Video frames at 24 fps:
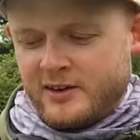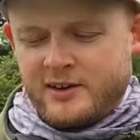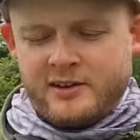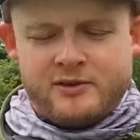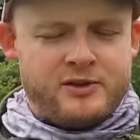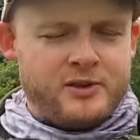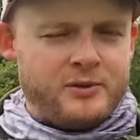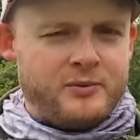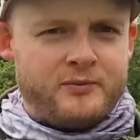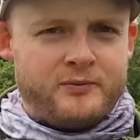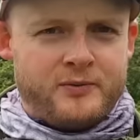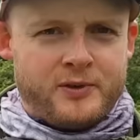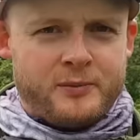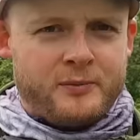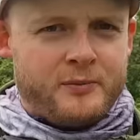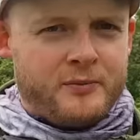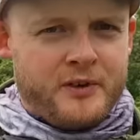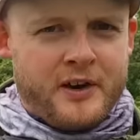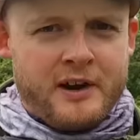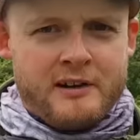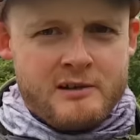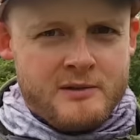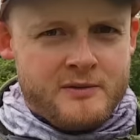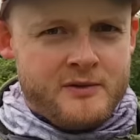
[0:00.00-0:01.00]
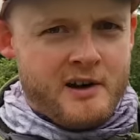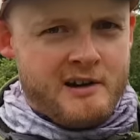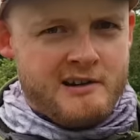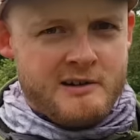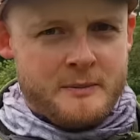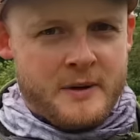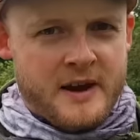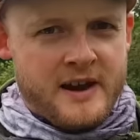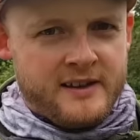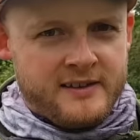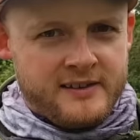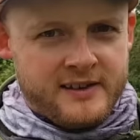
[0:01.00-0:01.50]
gives you some very, very
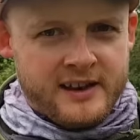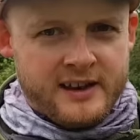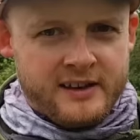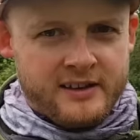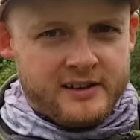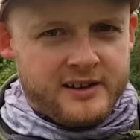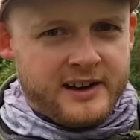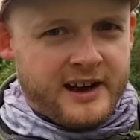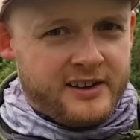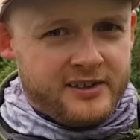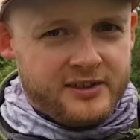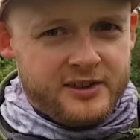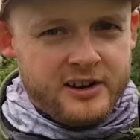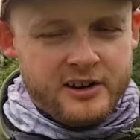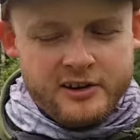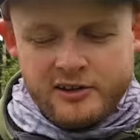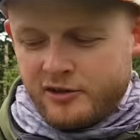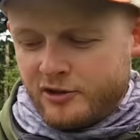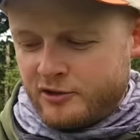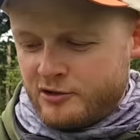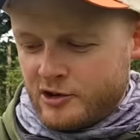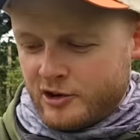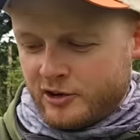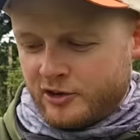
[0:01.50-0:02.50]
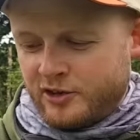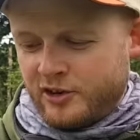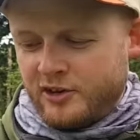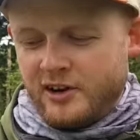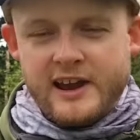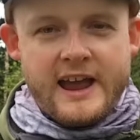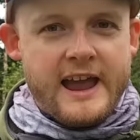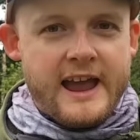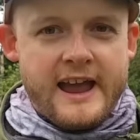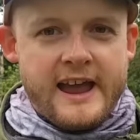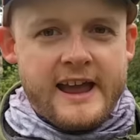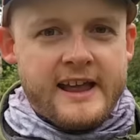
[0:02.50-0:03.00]
basic casting instruction.
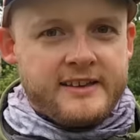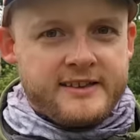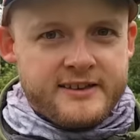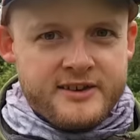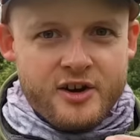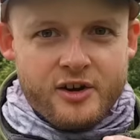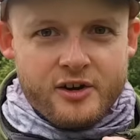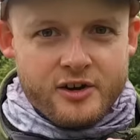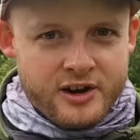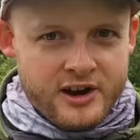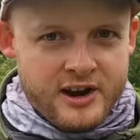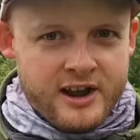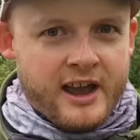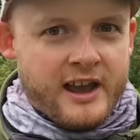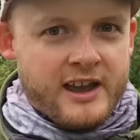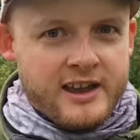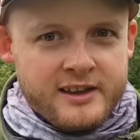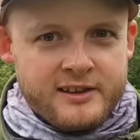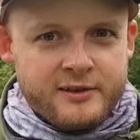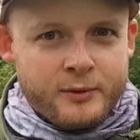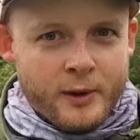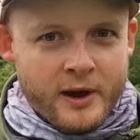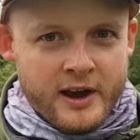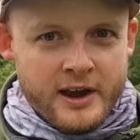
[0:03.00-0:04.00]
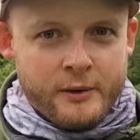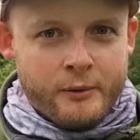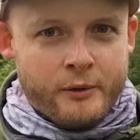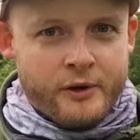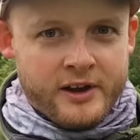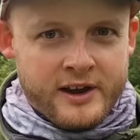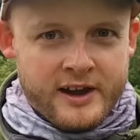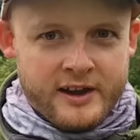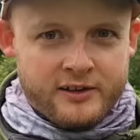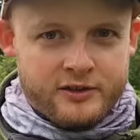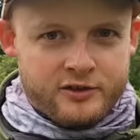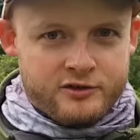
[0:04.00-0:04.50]
It's not going to get you to where you want to
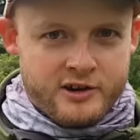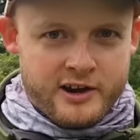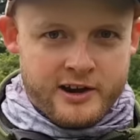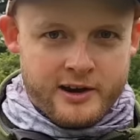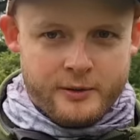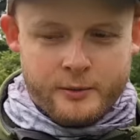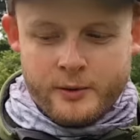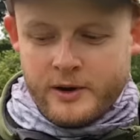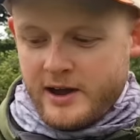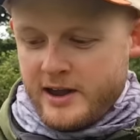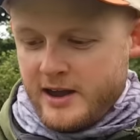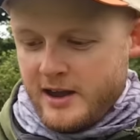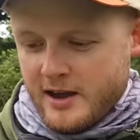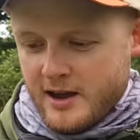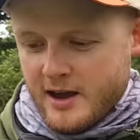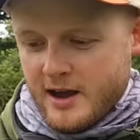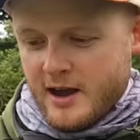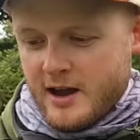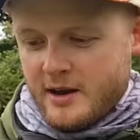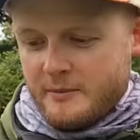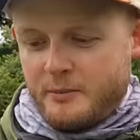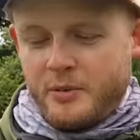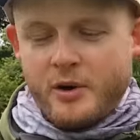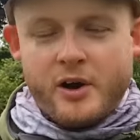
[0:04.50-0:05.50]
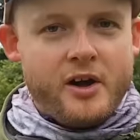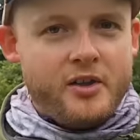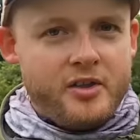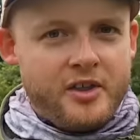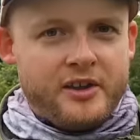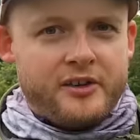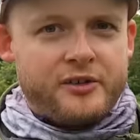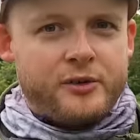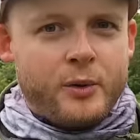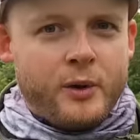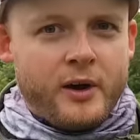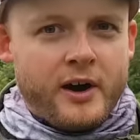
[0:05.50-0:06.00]
get straight away, but I think
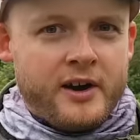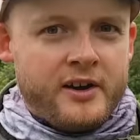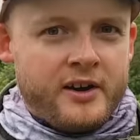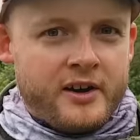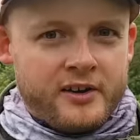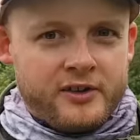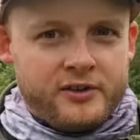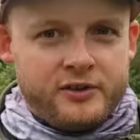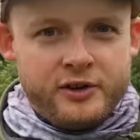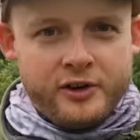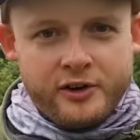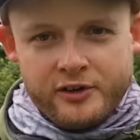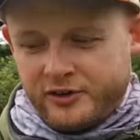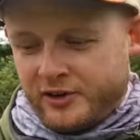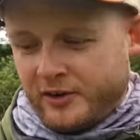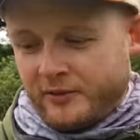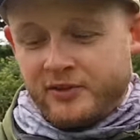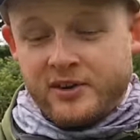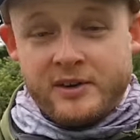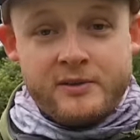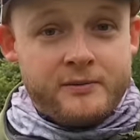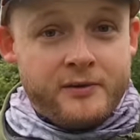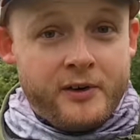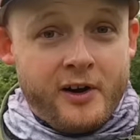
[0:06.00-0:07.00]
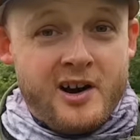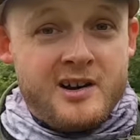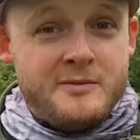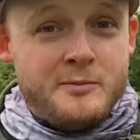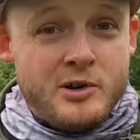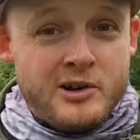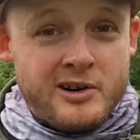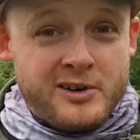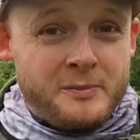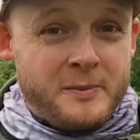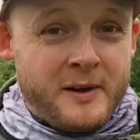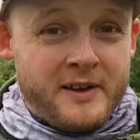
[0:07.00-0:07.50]
that's quite a nice touch. I've seen far
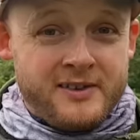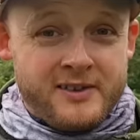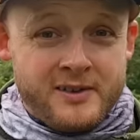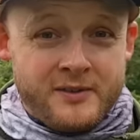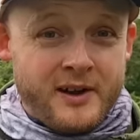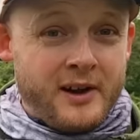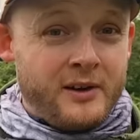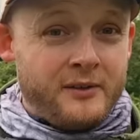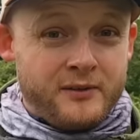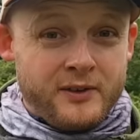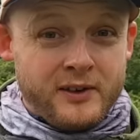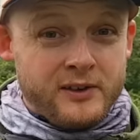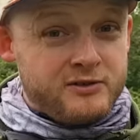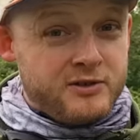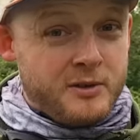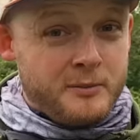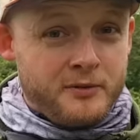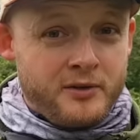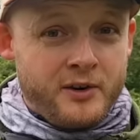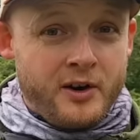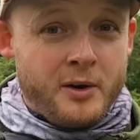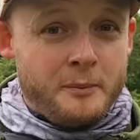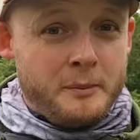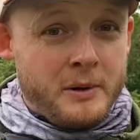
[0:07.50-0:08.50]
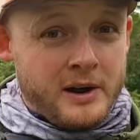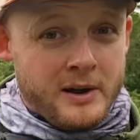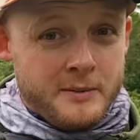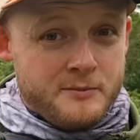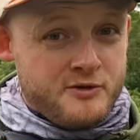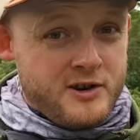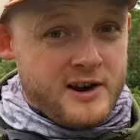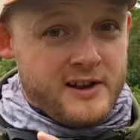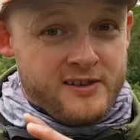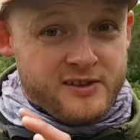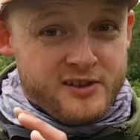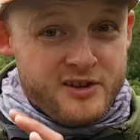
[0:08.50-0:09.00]
more expensive outfits from far bigger
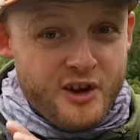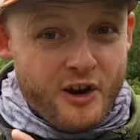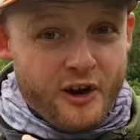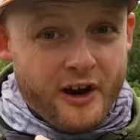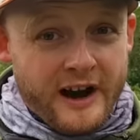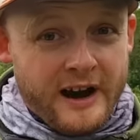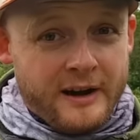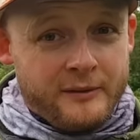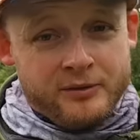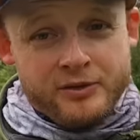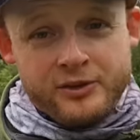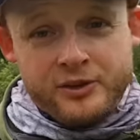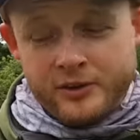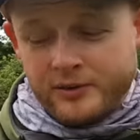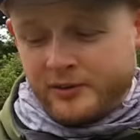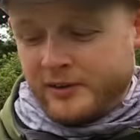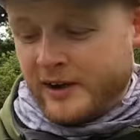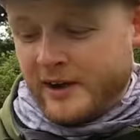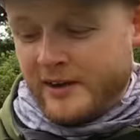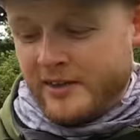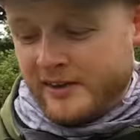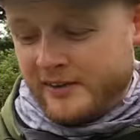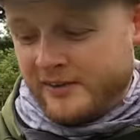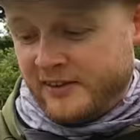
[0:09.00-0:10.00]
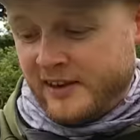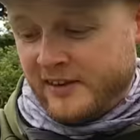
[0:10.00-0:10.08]
brands not have stuff like this